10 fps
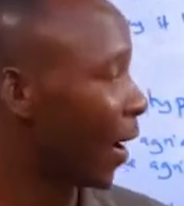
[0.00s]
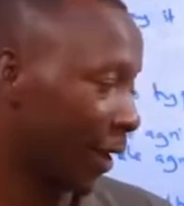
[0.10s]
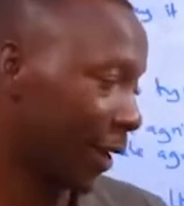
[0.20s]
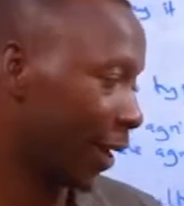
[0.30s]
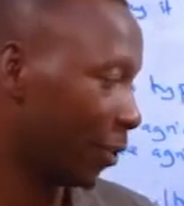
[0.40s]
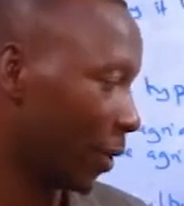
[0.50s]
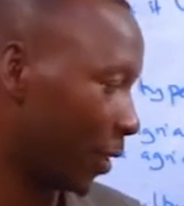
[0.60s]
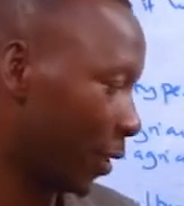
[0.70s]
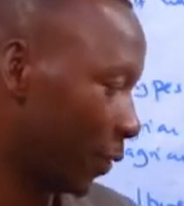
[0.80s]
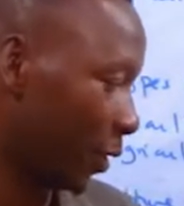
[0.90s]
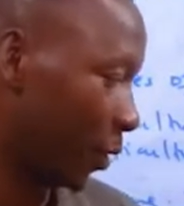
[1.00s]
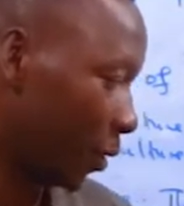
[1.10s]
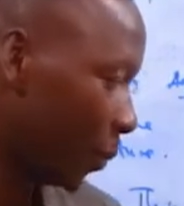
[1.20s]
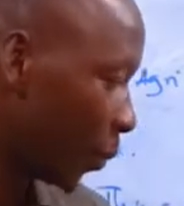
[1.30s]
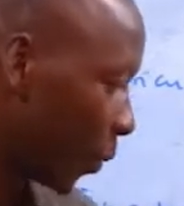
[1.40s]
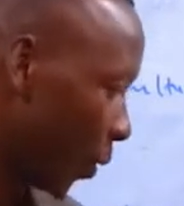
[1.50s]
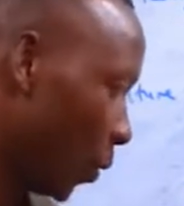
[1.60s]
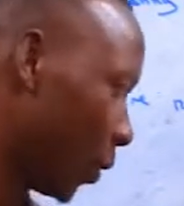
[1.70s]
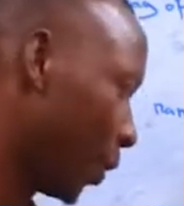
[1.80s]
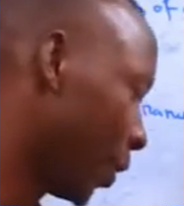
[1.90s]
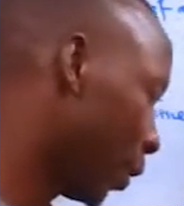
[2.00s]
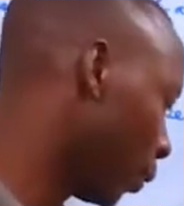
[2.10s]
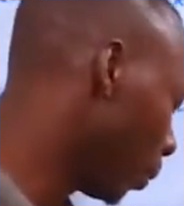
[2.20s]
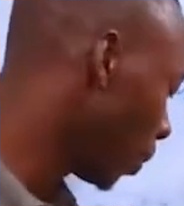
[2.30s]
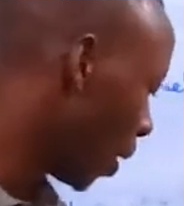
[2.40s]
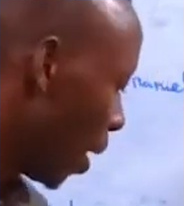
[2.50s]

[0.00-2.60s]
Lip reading: agricultural activities. Okay, thank you.